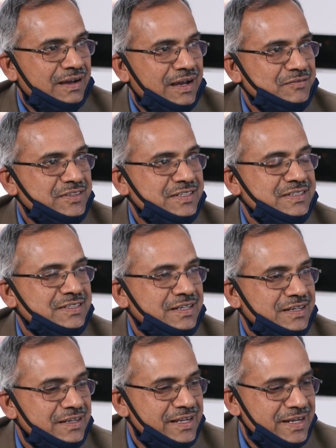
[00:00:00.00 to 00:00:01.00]
I've just
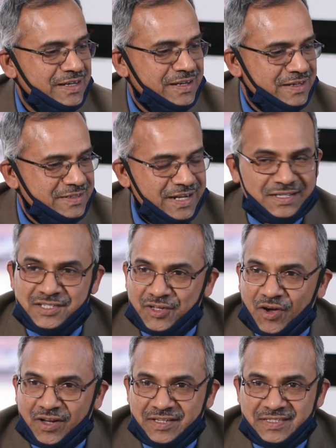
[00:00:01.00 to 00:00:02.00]
created a trust
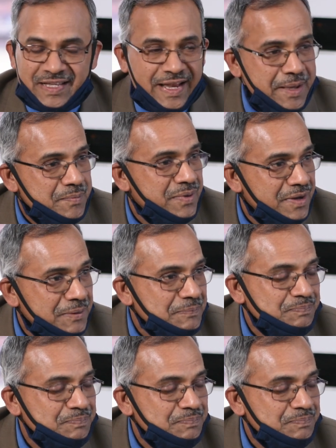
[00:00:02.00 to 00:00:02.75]
called CEDIB.